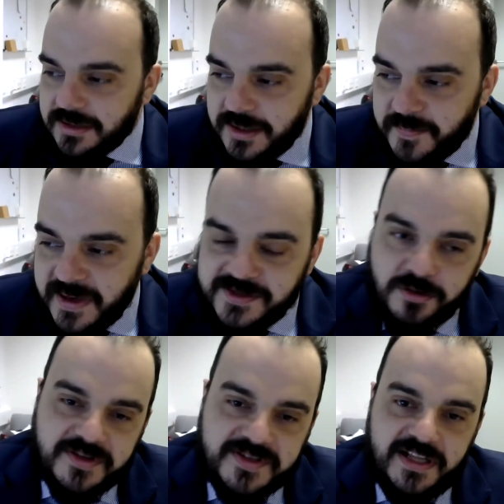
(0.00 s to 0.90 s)
Depends
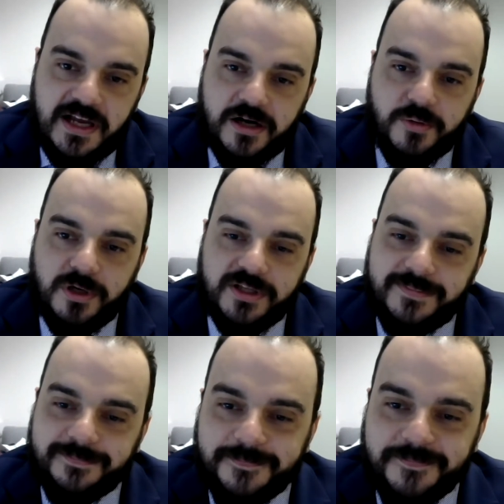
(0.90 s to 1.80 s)
on the ciliary body.
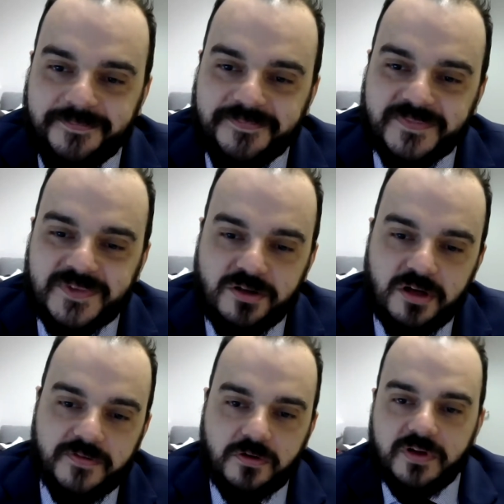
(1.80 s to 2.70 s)
So
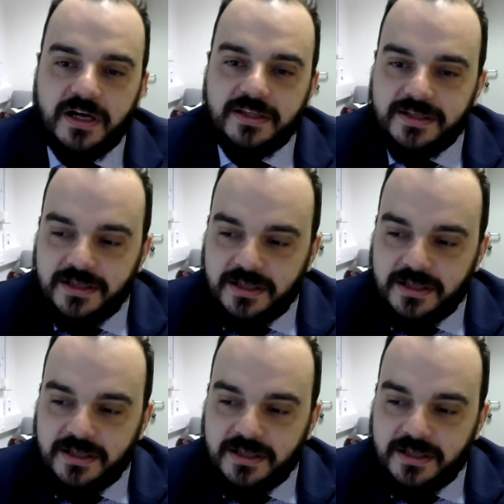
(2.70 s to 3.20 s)
if we've got